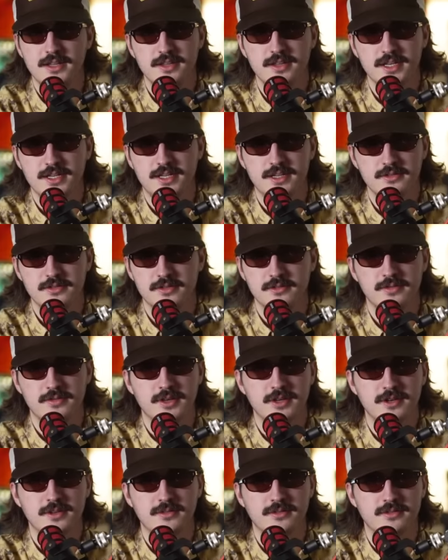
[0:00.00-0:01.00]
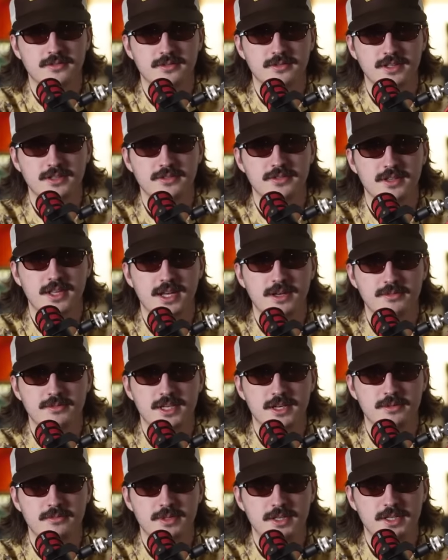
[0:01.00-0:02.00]
Like here's a phone, here's yeah. a
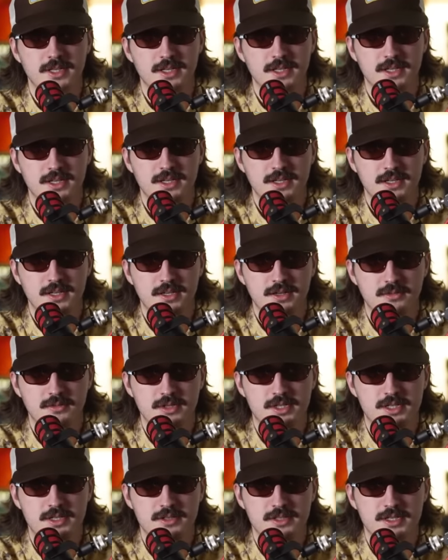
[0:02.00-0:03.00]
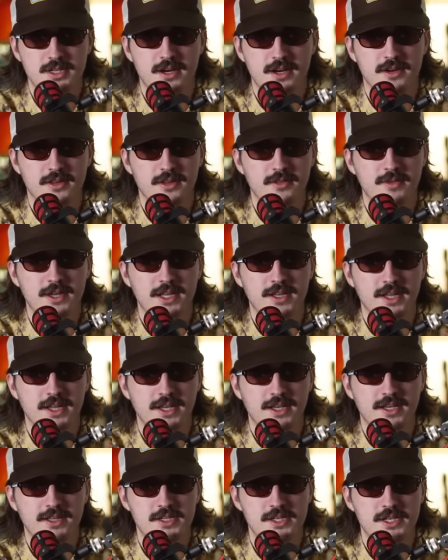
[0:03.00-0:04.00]
laptop. But she was younger than me, and
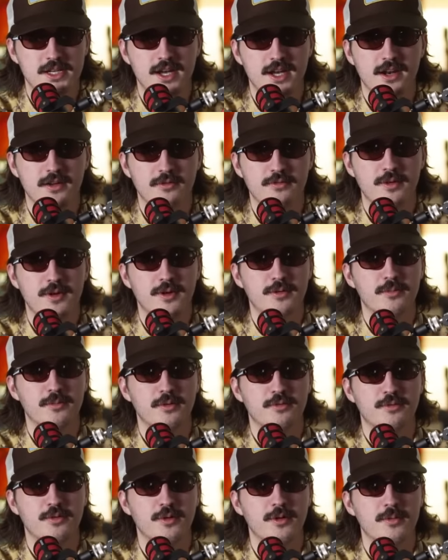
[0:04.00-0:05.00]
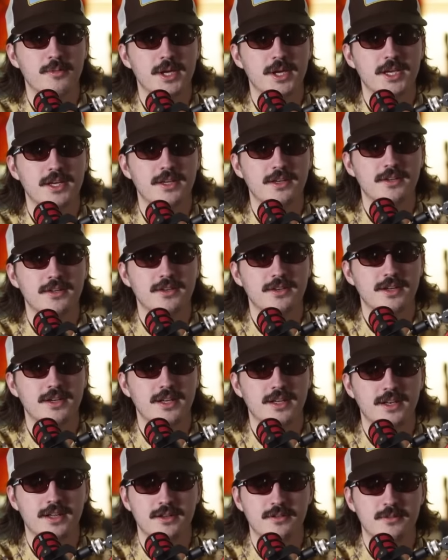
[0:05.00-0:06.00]
like she got a phone before me,
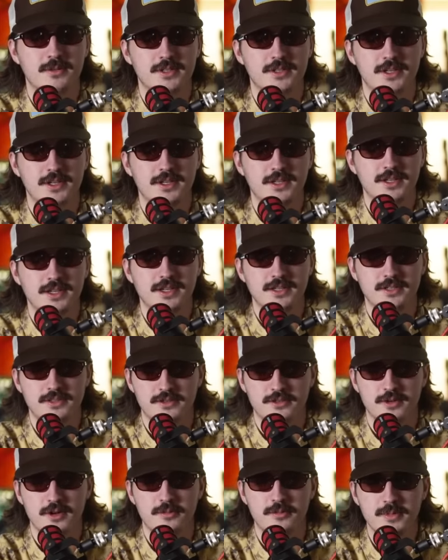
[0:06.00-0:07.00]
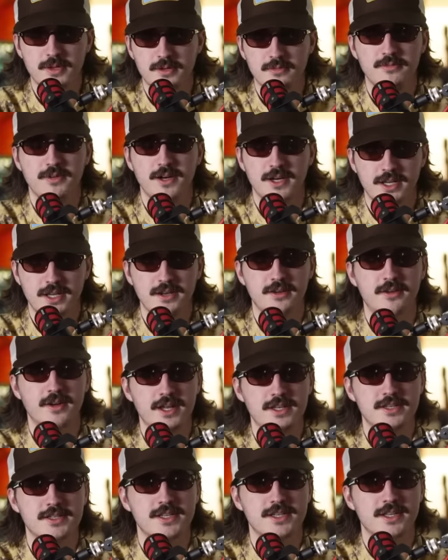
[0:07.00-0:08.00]
and it w- it drove me fucking
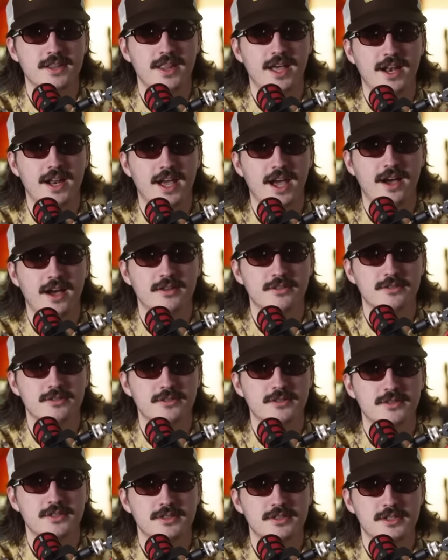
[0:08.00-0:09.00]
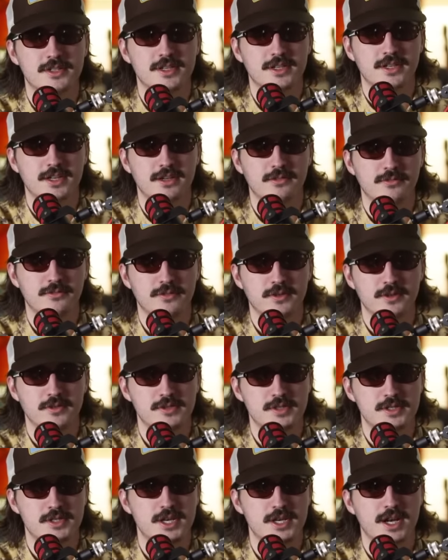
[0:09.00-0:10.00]
crazy in that house because she had like
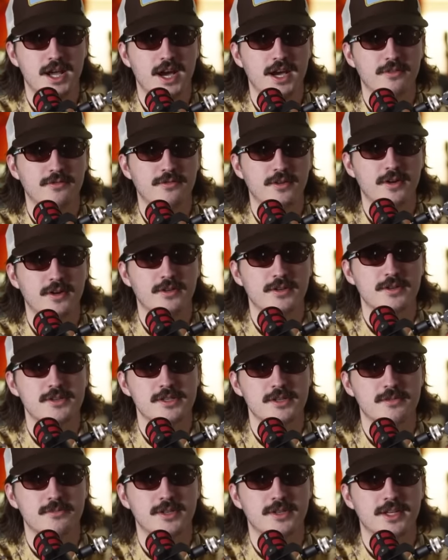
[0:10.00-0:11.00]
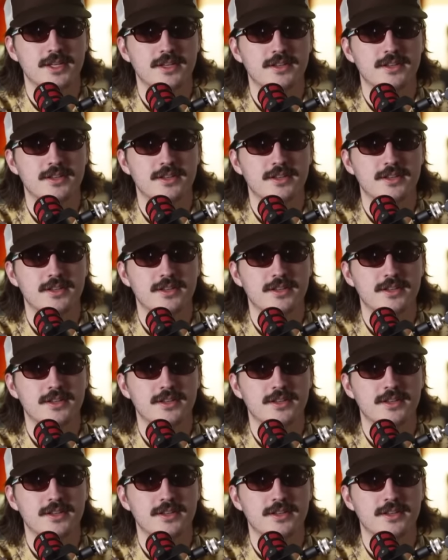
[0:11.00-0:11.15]
first gen iPhone or something.